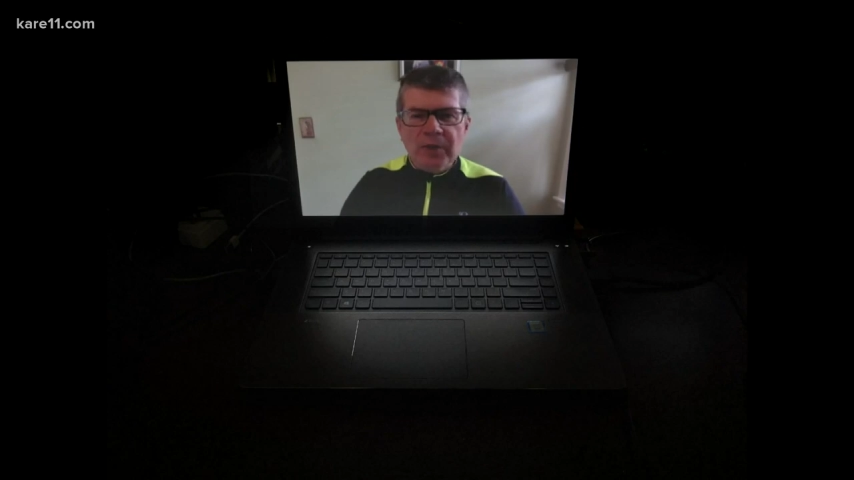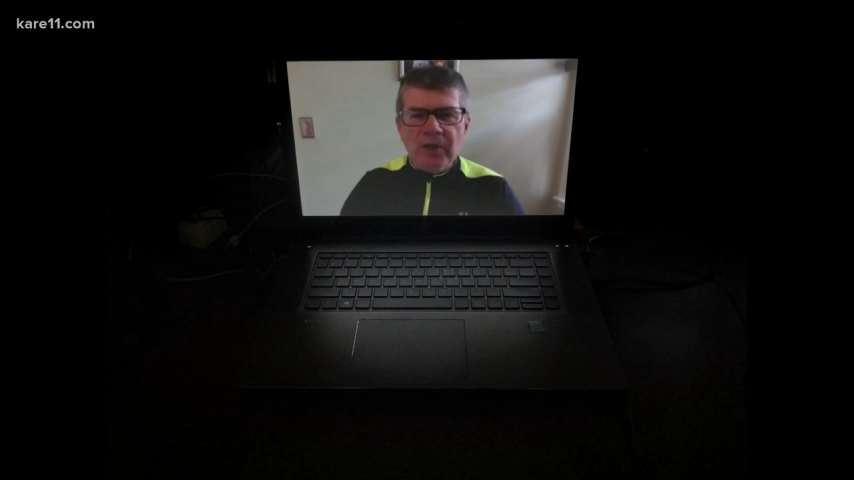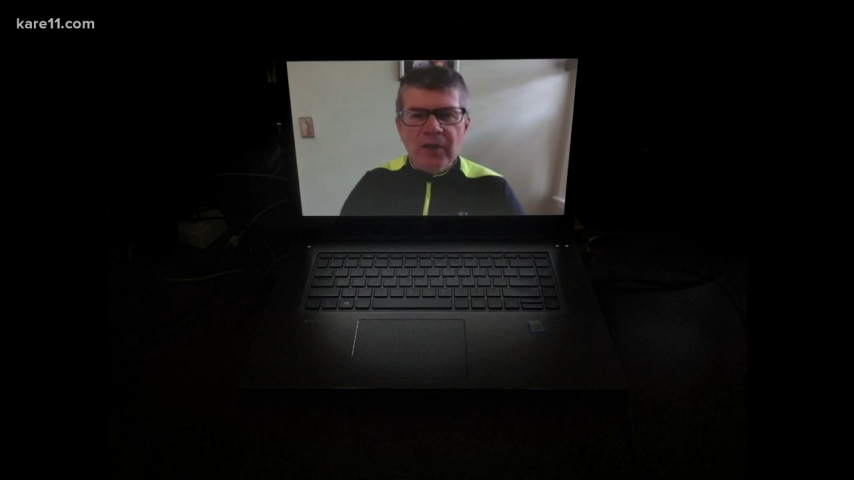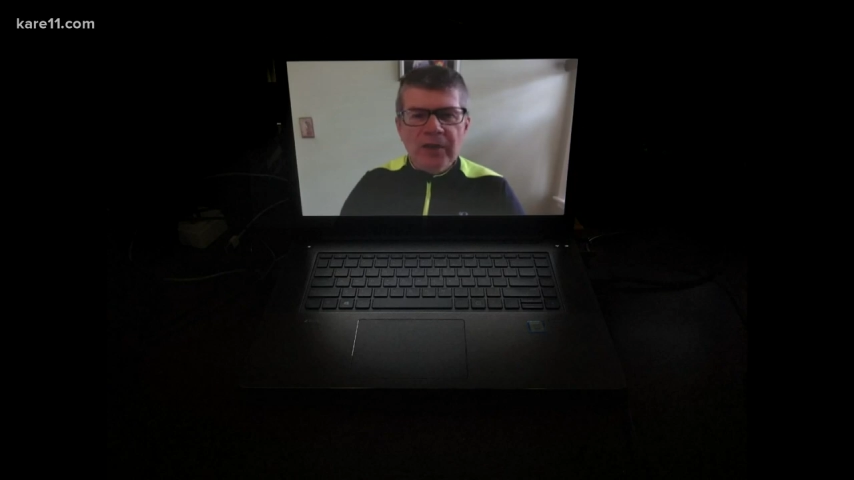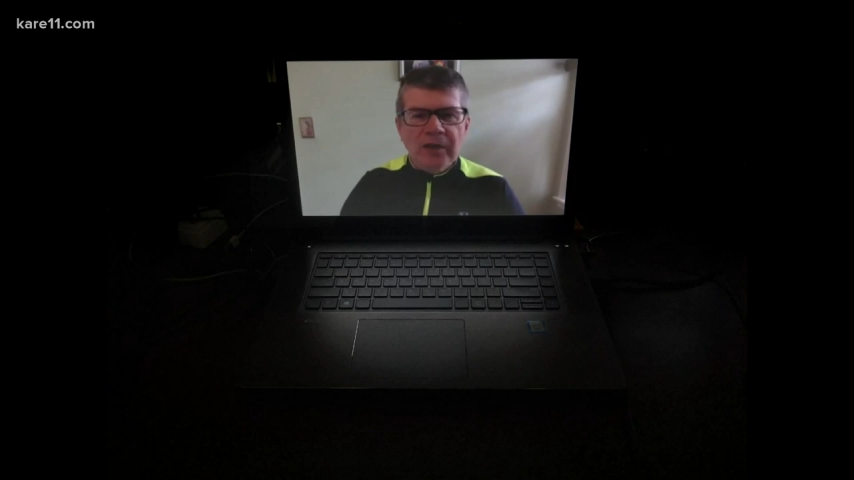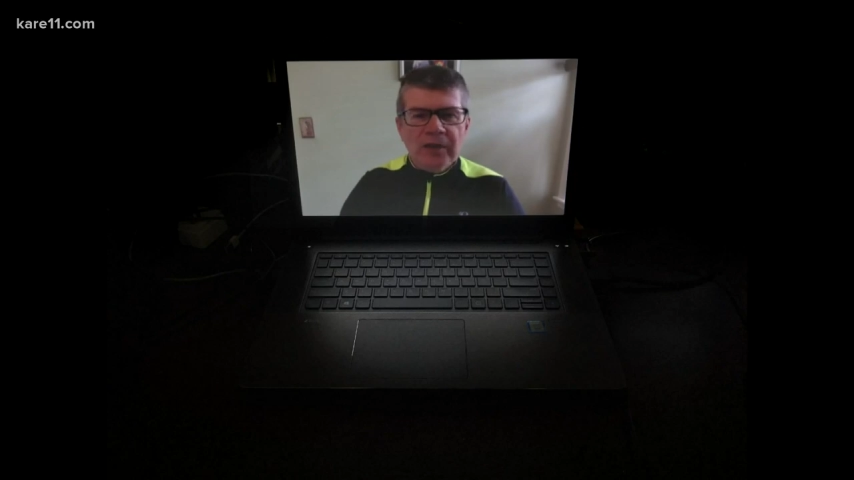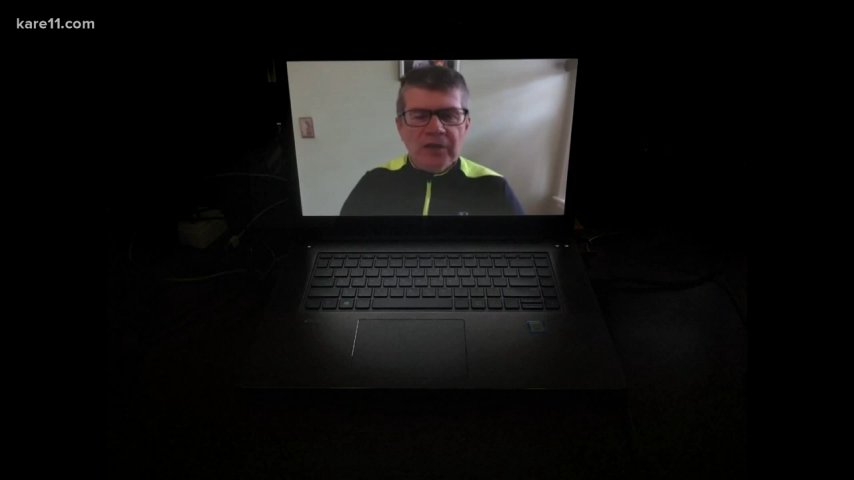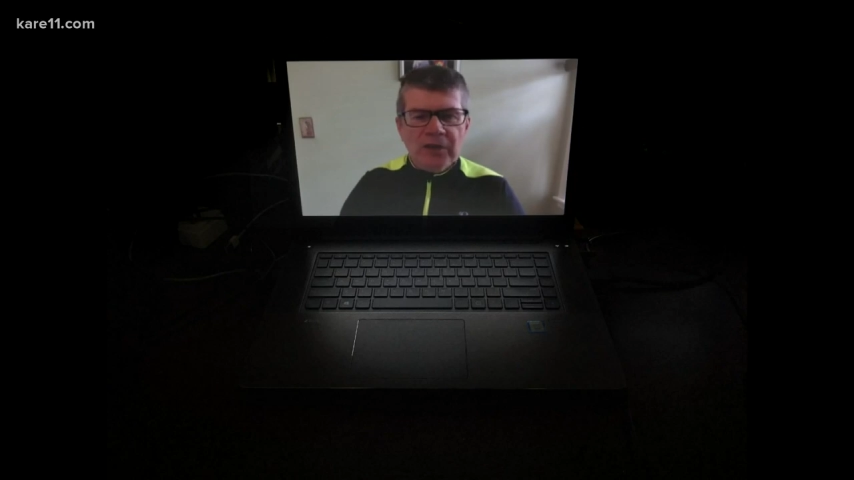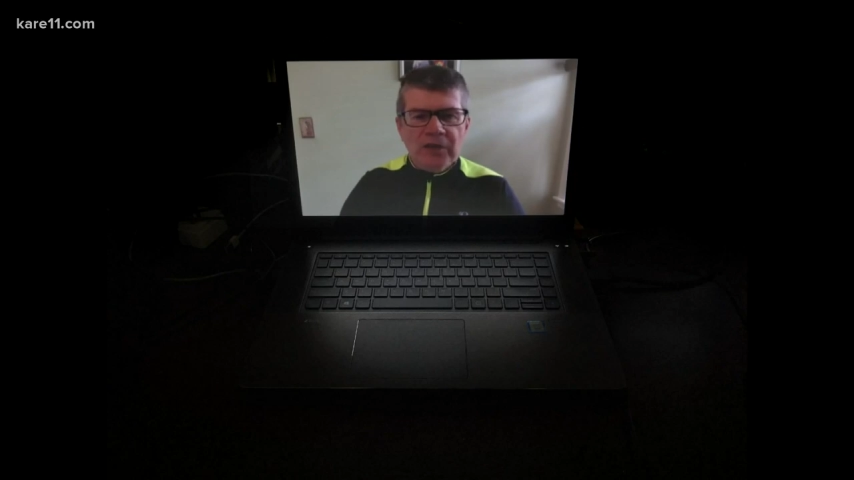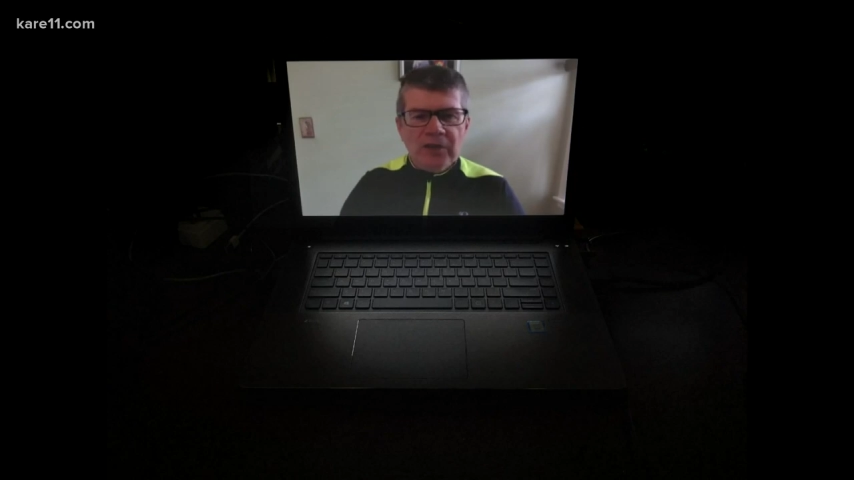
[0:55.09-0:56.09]
people
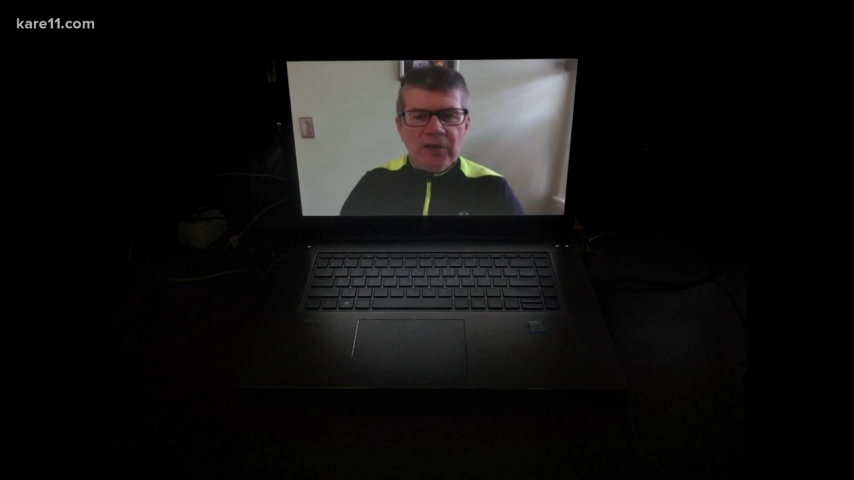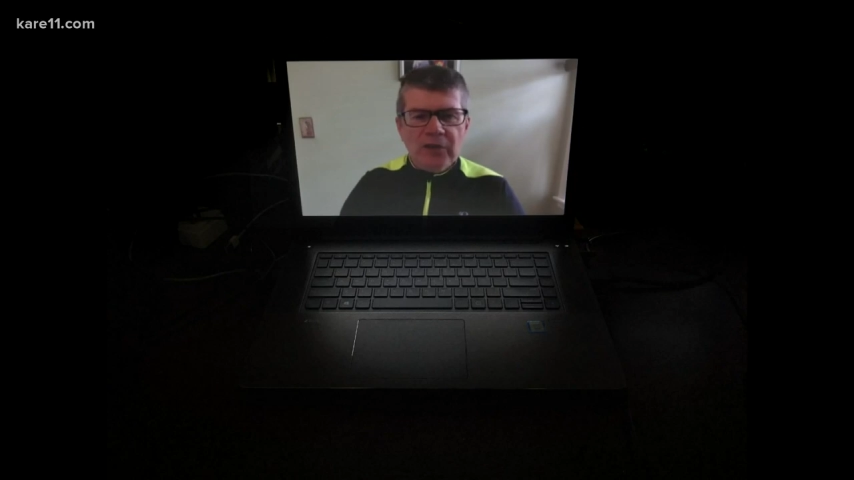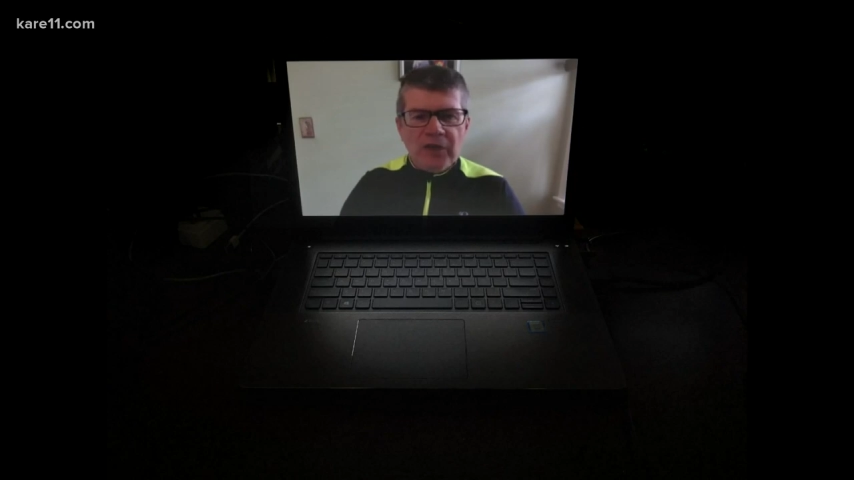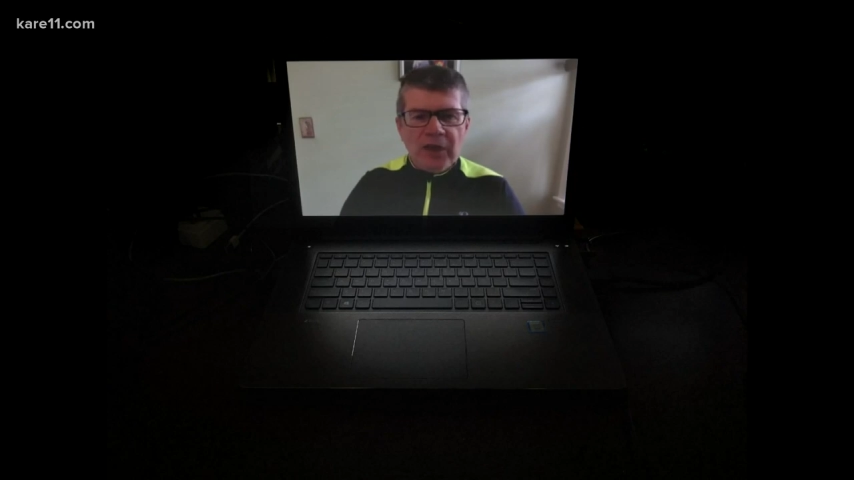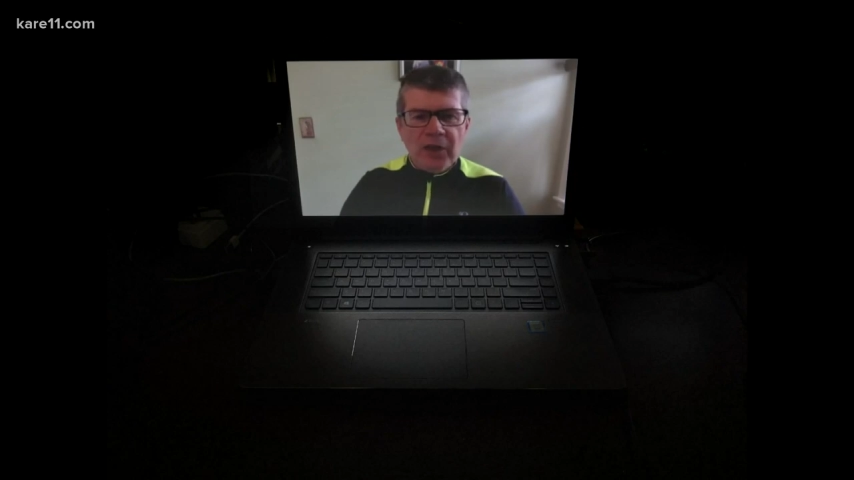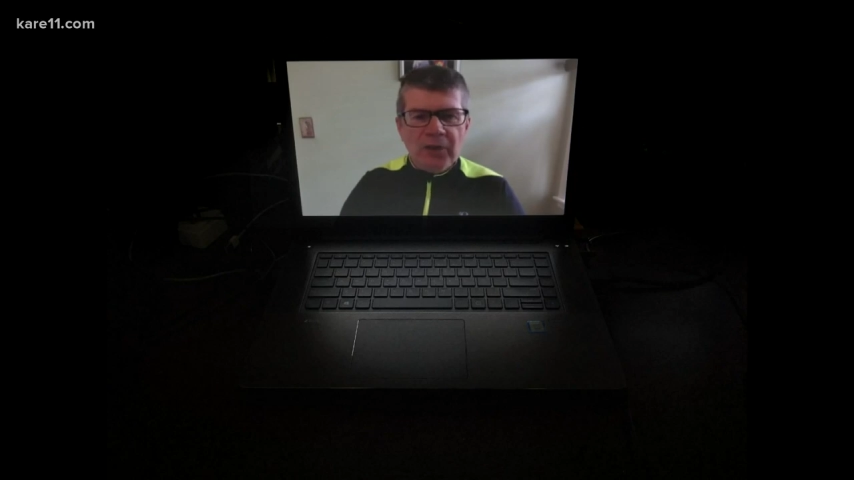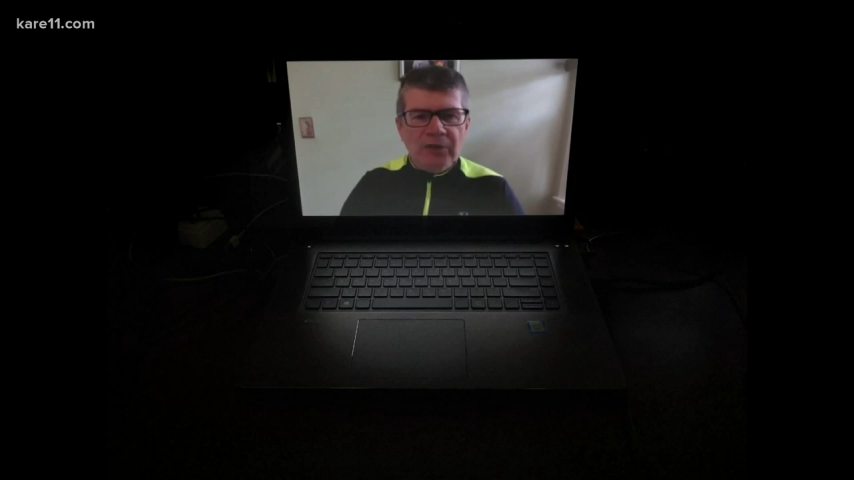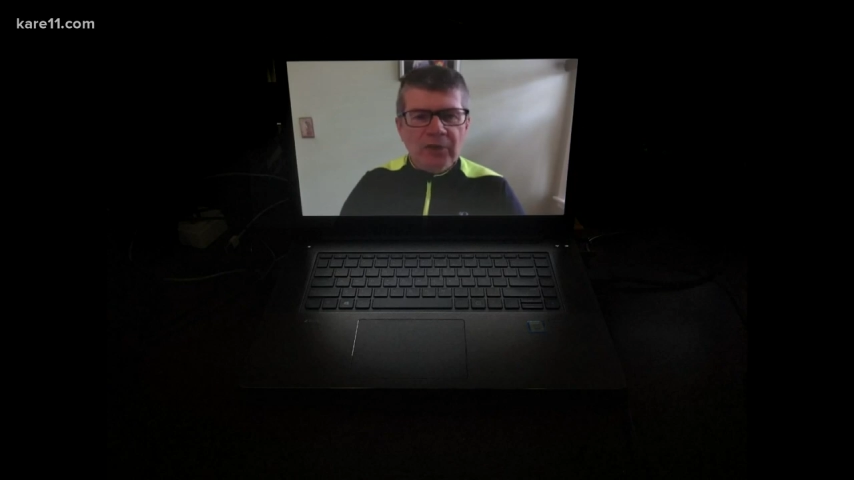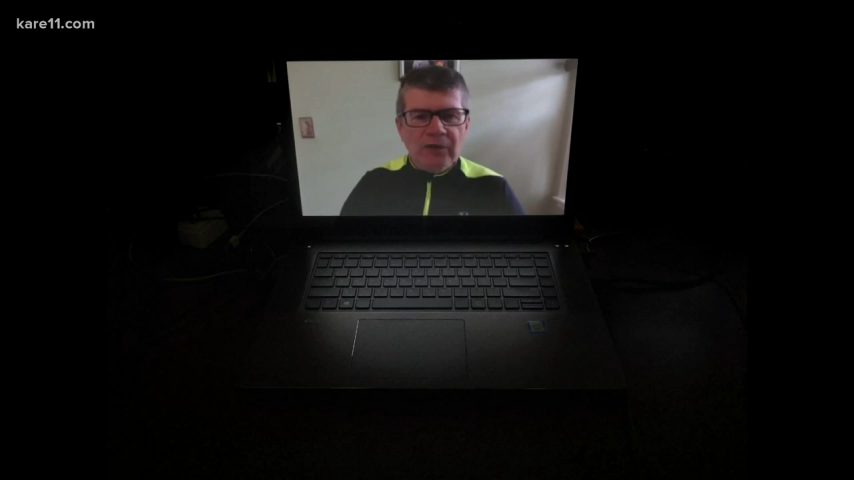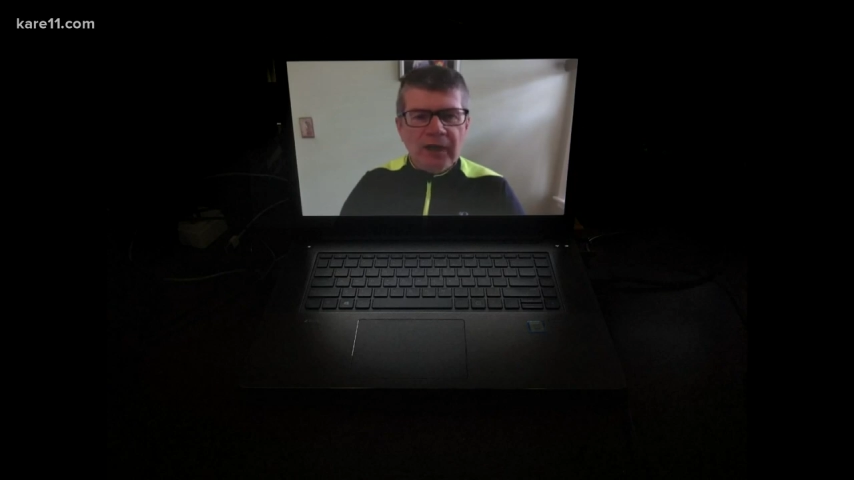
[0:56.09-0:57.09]
is considered scary